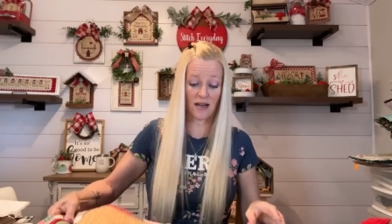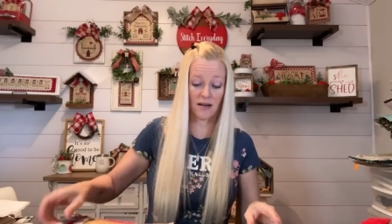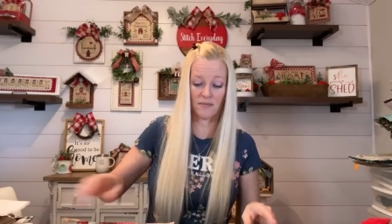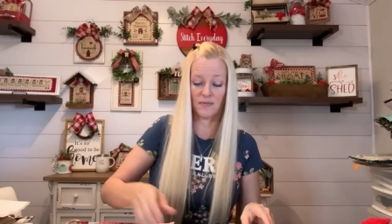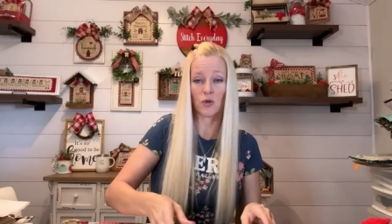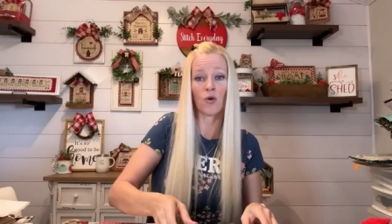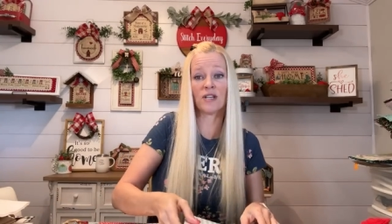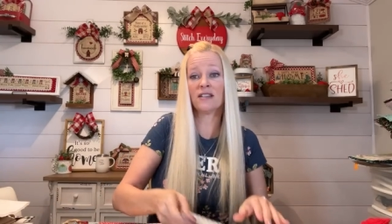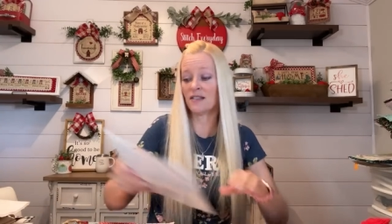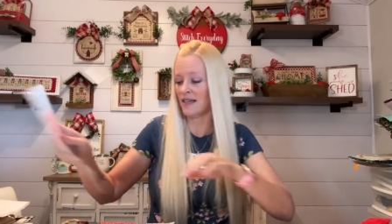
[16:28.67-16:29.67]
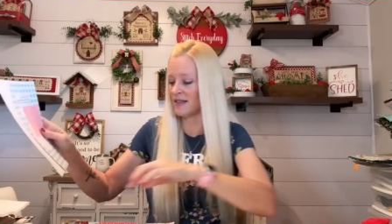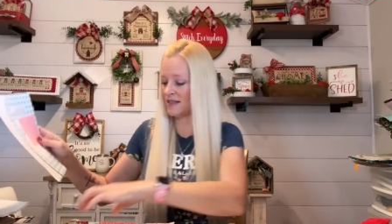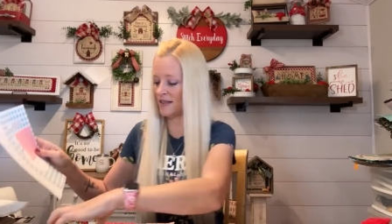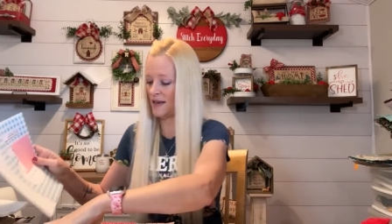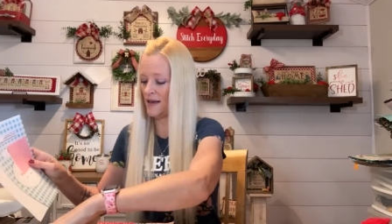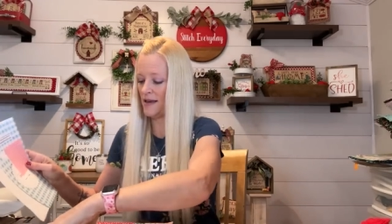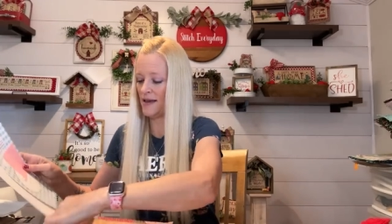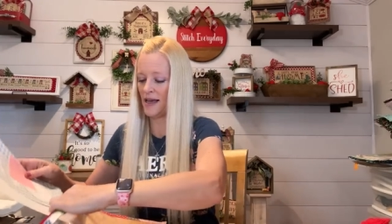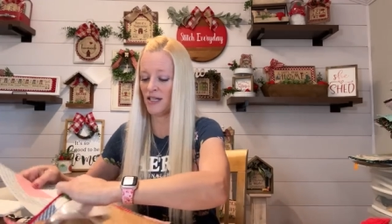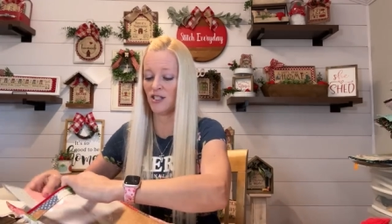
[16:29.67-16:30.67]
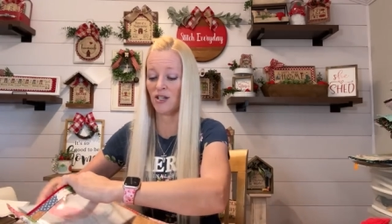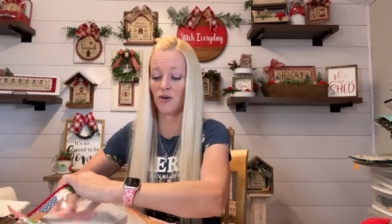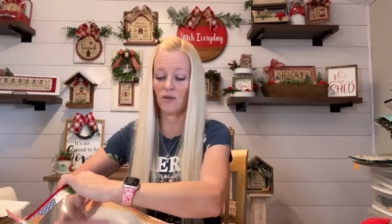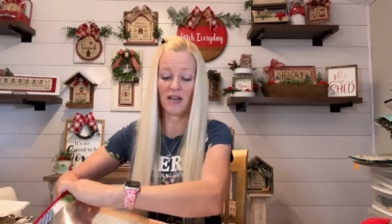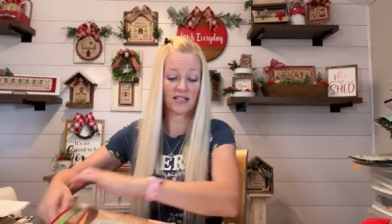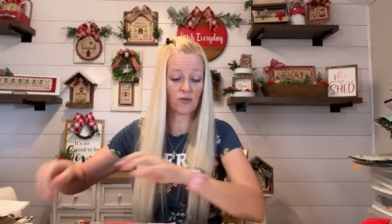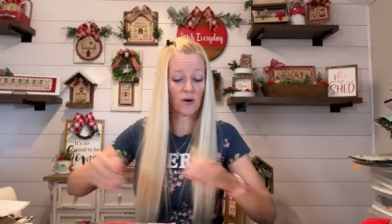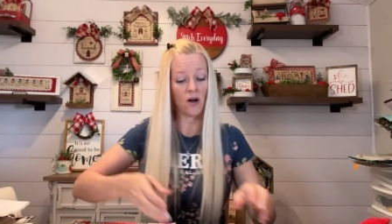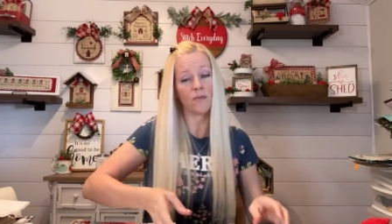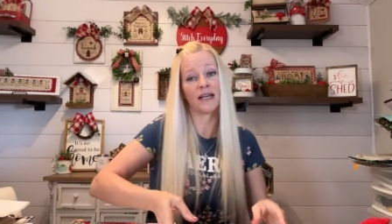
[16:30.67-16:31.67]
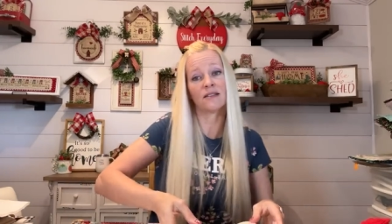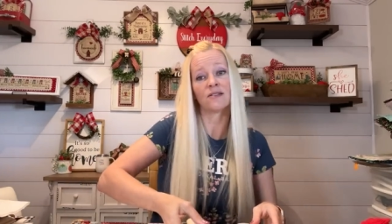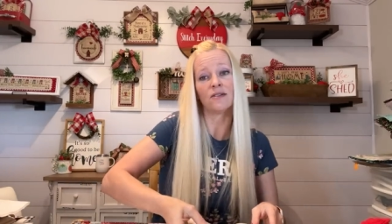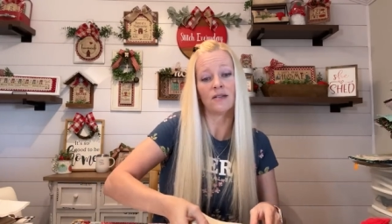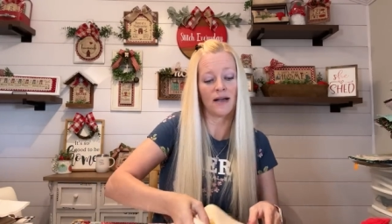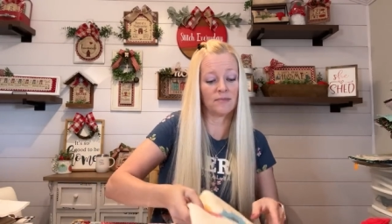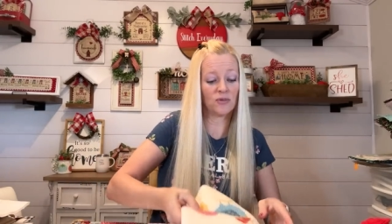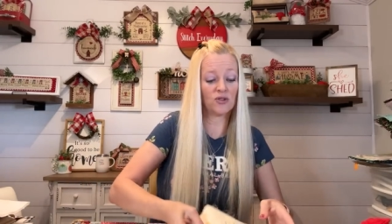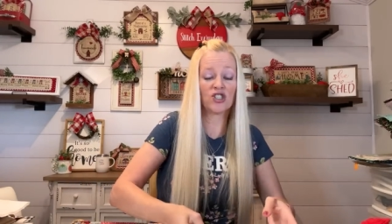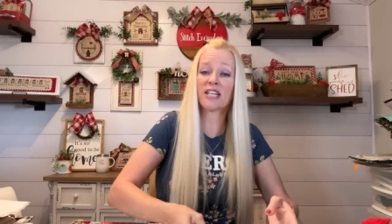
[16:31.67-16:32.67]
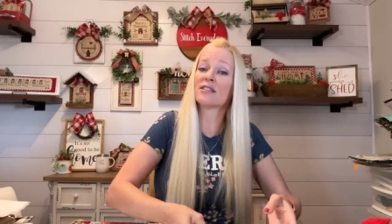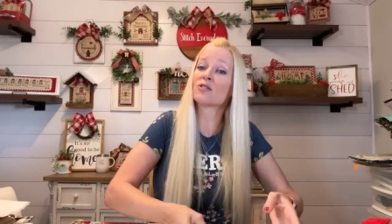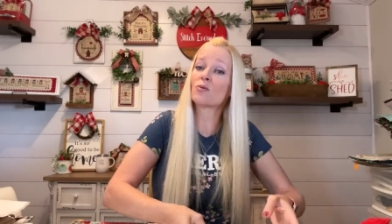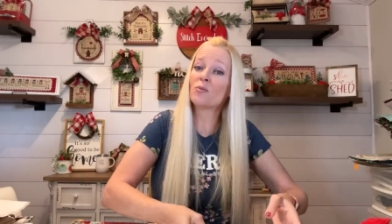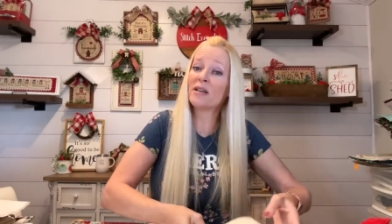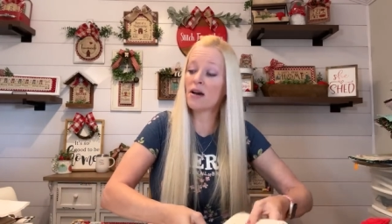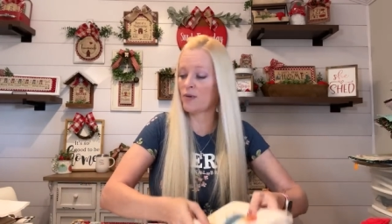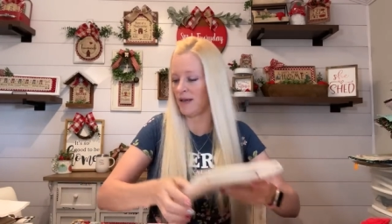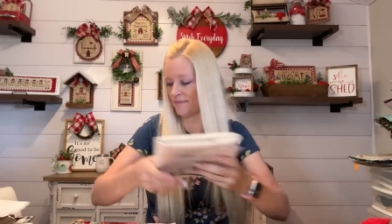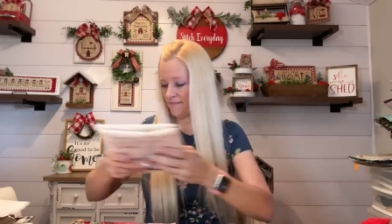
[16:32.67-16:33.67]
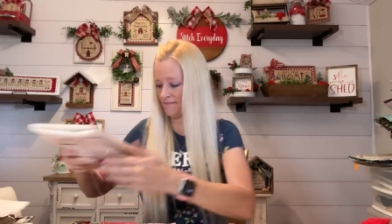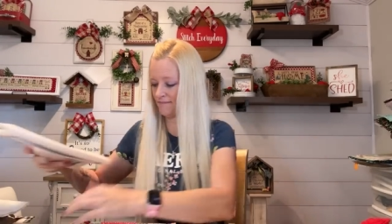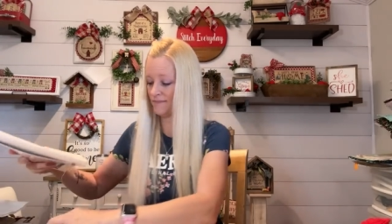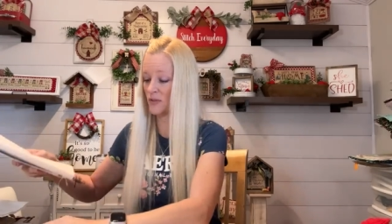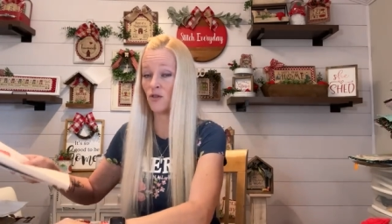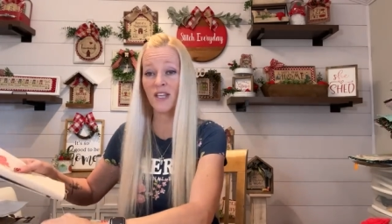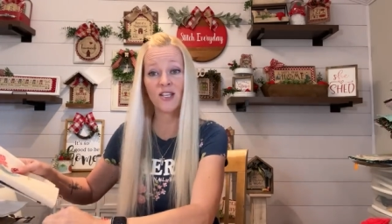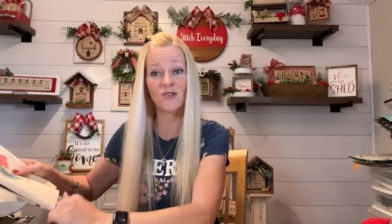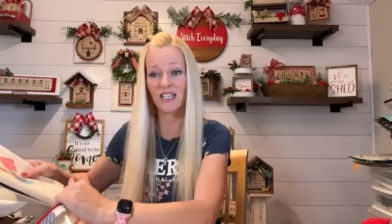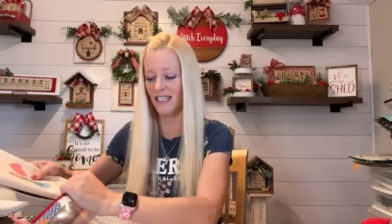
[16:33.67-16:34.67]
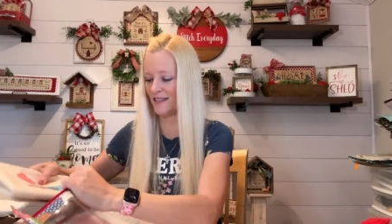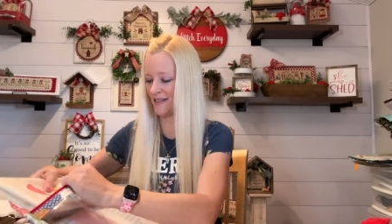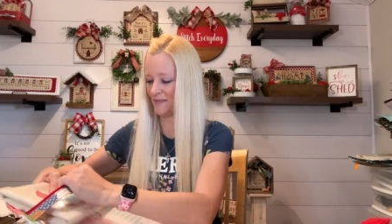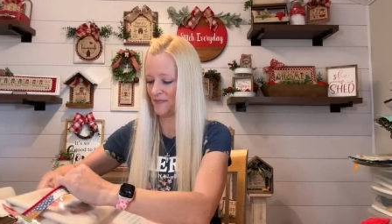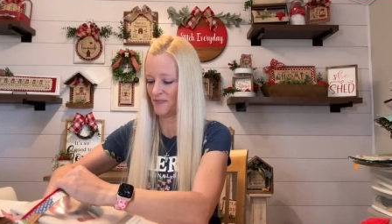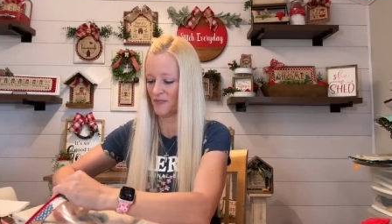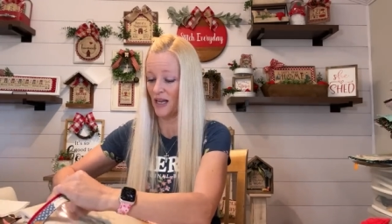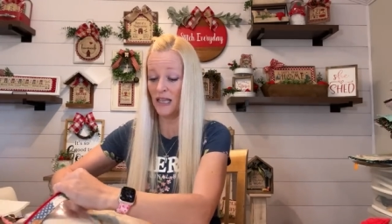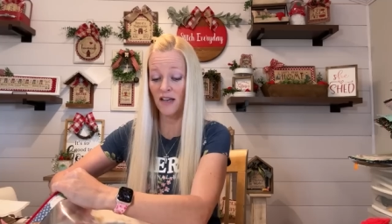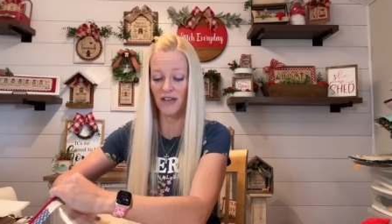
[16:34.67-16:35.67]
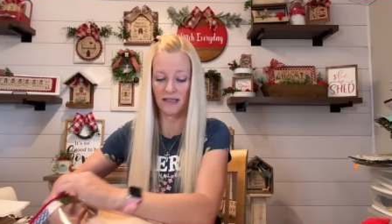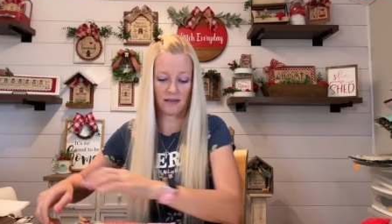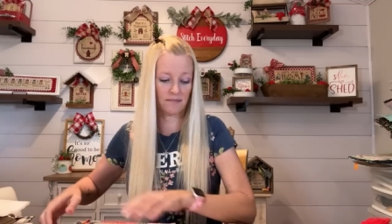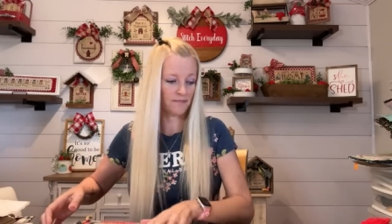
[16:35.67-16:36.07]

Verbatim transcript: um, Cornelius. And so that's where all my little um, chickens will be going. So thank you, Denise. I love it.